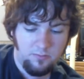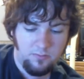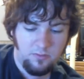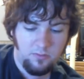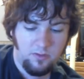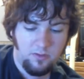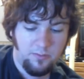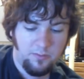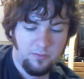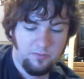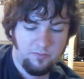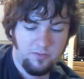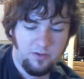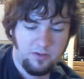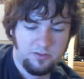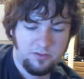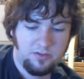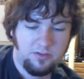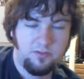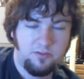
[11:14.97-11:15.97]
The weapon
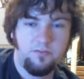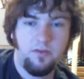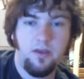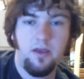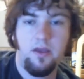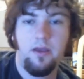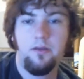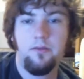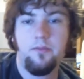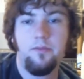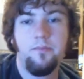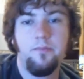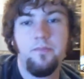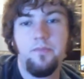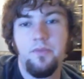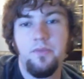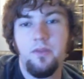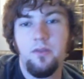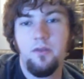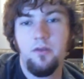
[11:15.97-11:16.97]
functions fine
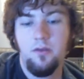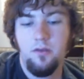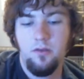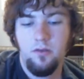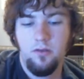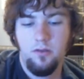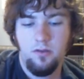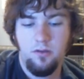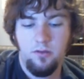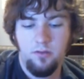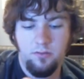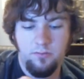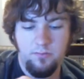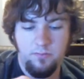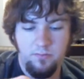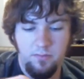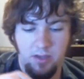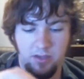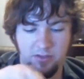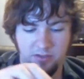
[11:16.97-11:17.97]

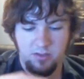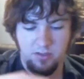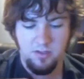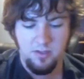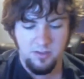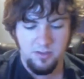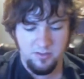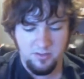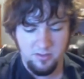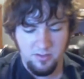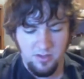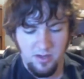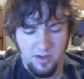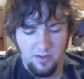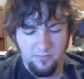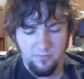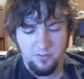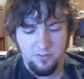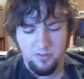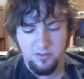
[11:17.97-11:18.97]
as it is, and I
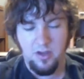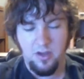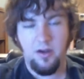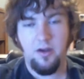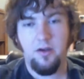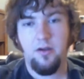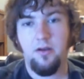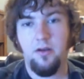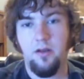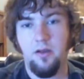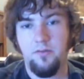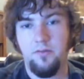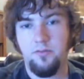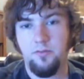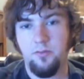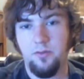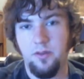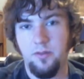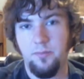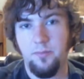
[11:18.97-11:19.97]
haven't shot it enough
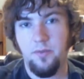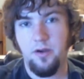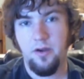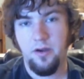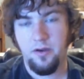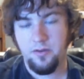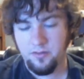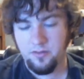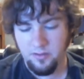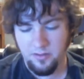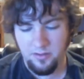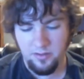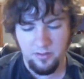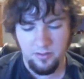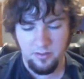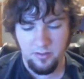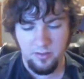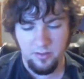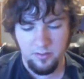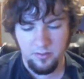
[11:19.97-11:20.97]
to really merit
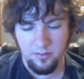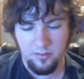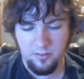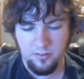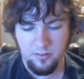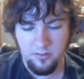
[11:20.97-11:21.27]
cleaning yet.